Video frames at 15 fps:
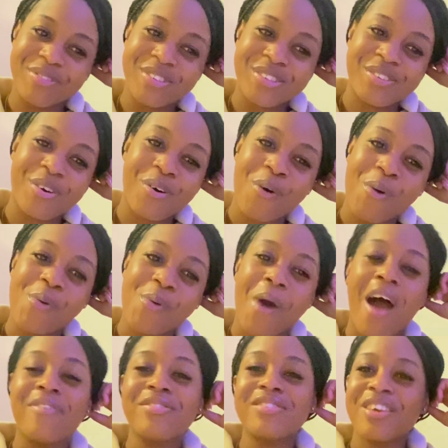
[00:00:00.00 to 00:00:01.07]
So
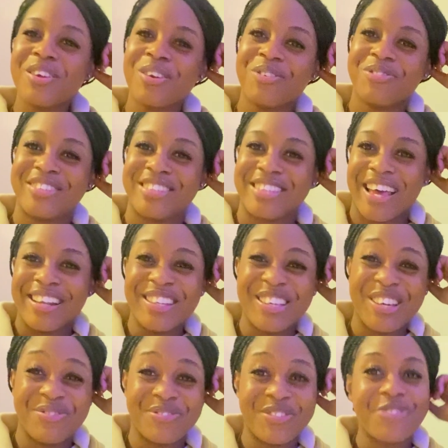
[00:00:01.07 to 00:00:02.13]
after you've
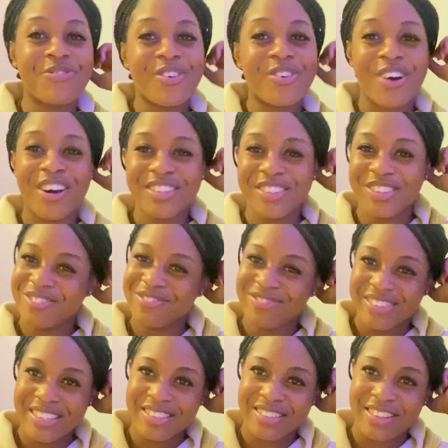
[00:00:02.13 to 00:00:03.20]
gotten your
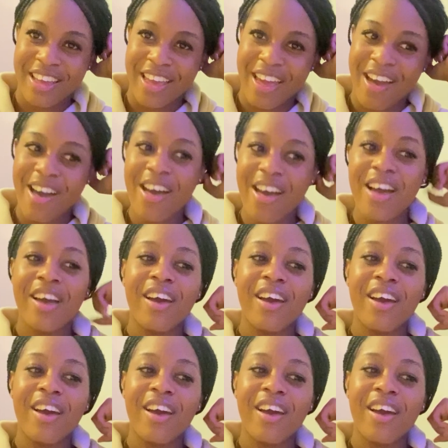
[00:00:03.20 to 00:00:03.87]
visa, yeah,